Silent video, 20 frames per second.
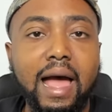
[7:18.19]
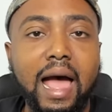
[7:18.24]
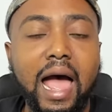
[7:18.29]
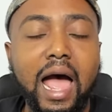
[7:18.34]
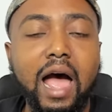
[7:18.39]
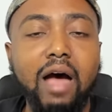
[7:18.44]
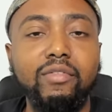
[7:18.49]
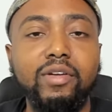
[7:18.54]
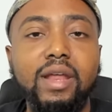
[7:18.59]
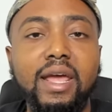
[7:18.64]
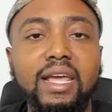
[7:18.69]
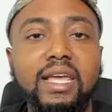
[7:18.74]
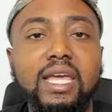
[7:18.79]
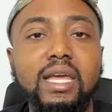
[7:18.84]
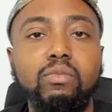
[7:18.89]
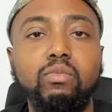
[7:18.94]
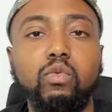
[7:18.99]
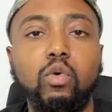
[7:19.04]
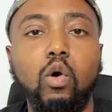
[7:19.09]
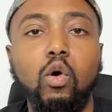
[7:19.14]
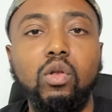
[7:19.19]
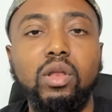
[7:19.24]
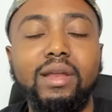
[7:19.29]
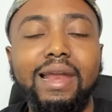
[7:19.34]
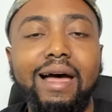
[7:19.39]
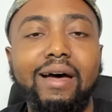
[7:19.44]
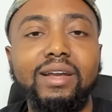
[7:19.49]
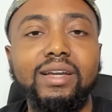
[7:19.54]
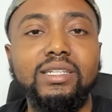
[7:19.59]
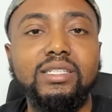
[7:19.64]
However, they keep rolling
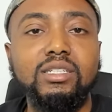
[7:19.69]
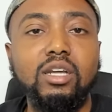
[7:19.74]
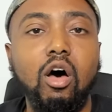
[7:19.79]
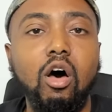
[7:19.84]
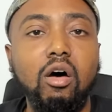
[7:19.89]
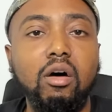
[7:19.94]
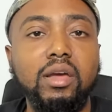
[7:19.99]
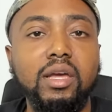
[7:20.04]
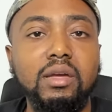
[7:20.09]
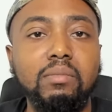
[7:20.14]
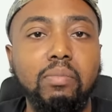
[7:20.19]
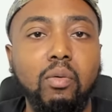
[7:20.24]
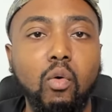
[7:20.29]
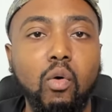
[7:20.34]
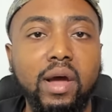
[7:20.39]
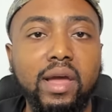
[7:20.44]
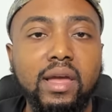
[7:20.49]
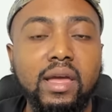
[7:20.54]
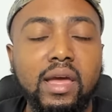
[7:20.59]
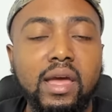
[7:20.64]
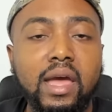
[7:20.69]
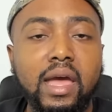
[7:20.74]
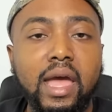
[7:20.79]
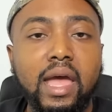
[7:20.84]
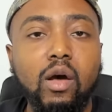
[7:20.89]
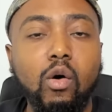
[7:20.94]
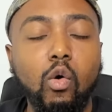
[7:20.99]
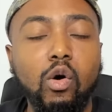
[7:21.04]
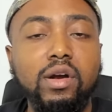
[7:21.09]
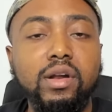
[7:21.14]
out this talking point
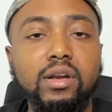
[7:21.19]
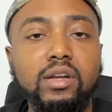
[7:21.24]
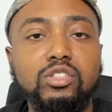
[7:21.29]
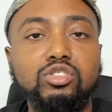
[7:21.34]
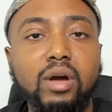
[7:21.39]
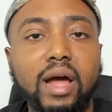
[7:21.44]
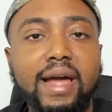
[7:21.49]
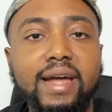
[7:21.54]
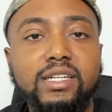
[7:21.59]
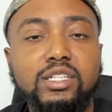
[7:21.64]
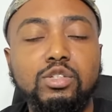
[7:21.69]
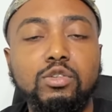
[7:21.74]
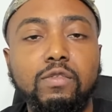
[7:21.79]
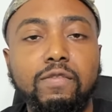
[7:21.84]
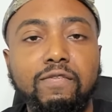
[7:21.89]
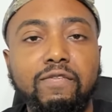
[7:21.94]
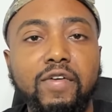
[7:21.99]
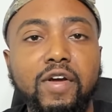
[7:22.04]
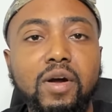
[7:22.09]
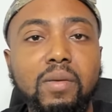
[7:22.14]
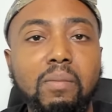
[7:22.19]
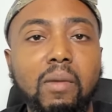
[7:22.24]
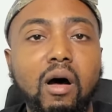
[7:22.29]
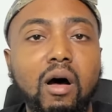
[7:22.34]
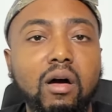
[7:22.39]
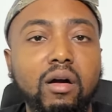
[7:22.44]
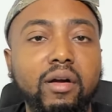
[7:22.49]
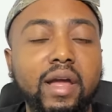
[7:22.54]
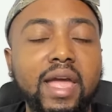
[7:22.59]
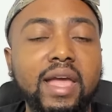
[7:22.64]
in order to try to
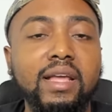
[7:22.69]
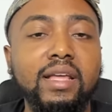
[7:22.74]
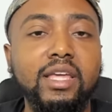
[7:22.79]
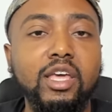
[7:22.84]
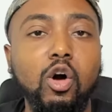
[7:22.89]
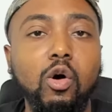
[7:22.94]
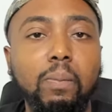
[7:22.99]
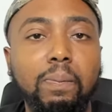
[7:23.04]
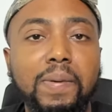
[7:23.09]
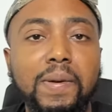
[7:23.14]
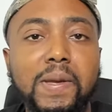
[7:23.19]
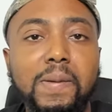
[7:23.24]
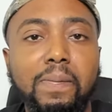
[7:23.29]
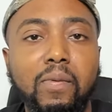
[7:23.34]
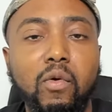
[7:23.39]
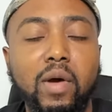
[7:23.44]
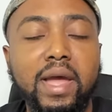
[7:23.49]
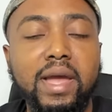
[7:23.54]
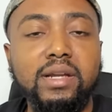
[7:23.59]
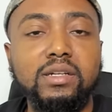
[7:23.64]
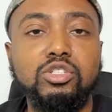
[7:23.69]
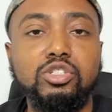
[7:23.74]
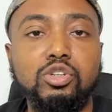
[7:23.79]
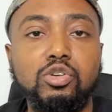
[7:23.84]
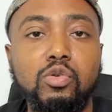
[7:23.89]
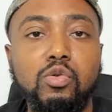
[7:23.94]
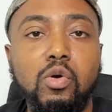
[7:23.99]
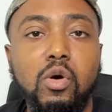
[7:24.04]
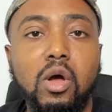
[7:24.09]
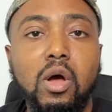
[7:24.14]
fearmonger and guilt people
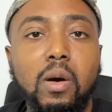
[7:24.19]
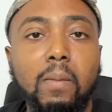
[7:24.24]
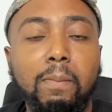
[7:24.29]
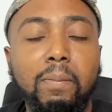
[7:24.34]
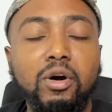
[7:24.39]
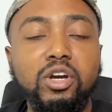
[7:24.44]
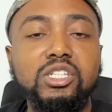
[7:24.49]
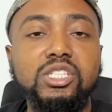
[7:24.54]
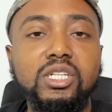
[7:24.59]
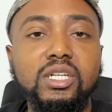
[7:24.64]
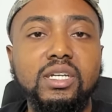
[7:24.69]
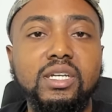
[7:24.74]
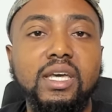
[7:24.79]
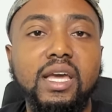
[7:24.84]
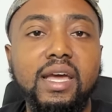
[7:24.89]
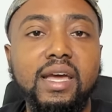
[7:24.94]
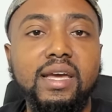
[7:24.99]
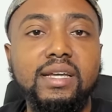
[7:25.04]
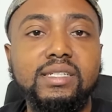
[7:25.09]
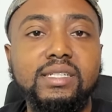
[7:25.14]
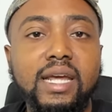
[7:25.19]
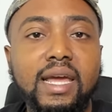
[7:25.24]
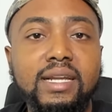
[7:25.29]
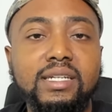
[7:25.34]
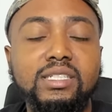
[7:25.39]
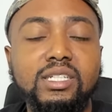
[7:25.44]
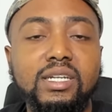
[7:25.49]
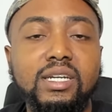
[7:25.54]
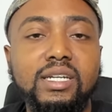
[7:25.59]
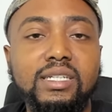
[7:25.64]
into pushing kids
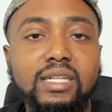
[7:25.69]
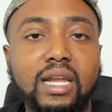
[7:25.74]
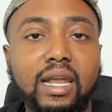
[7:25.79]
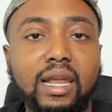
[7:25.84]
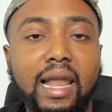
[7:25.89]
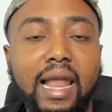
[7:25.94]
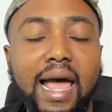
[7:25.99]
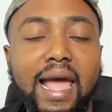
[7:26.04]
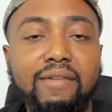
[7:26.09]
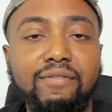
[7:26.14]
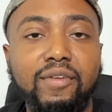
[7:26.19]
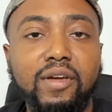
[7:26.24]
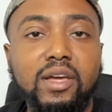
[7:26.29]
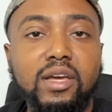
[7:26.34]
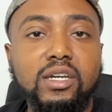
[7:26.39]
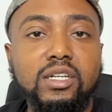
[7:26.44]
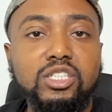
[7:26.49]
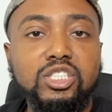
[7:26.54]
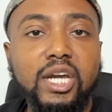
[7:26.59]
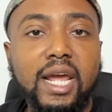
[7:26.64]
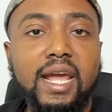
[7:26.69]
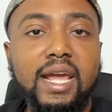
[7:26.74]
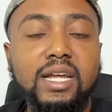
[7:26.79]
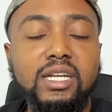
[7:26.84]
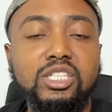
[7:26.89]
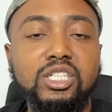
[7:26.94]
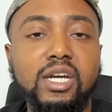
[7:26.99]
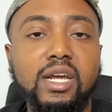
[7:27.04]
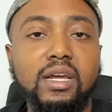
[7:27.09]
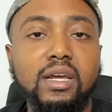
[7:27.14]
into these
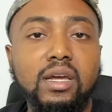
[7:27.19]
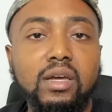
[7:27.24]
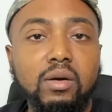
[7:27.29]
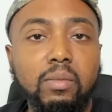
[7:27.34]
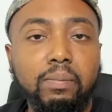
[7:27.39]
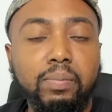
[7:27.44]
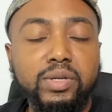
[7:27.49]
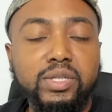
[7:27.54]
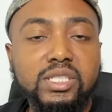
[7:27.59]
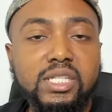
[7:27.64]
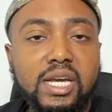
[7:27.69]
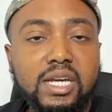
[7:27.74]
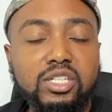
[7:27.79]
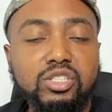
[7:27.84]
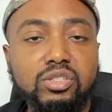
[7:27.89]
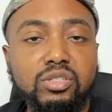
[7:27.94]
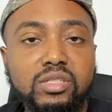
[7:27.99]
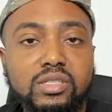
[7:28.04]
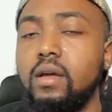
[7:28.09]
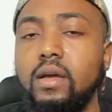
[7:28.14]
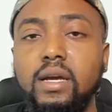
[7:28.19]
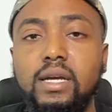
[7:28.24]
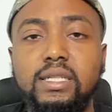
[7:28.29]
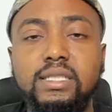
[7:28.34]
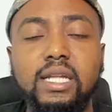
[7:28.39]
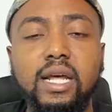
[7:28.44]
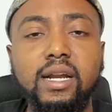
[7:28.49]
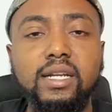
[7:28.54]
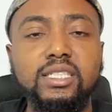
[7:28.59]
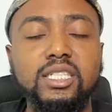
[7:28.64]
life-changing procedures
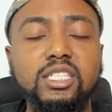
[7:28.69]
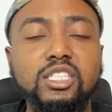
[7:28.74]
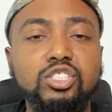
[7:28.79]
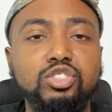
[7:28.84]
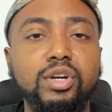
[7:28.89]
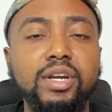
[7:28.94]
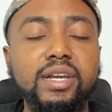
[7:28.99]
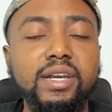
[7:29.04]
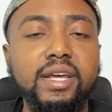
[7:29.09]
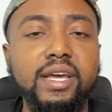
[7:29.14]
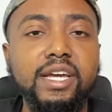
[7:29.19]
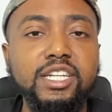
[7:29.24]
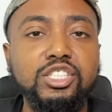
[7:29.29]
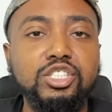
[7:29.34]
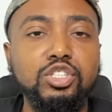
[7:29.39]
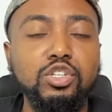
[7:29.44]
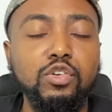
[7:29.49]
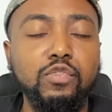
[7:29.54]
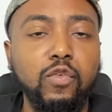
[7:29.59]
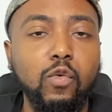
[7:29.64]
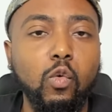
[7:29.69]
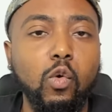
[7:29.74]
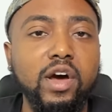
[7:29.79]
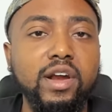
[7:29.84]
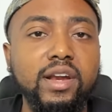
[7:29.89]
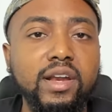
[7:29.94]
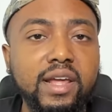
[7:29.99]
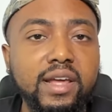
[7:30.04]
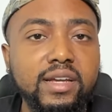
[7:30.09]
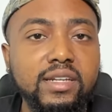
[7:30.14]
instead of just treating the issue for
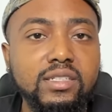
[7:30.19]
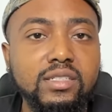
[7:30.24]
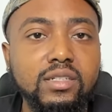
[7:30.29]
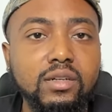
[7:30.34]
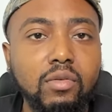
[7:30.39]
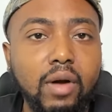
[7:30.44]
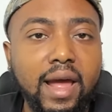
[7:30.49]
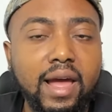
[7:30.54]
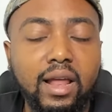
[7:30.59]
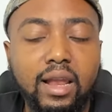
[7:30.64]
what it is, right?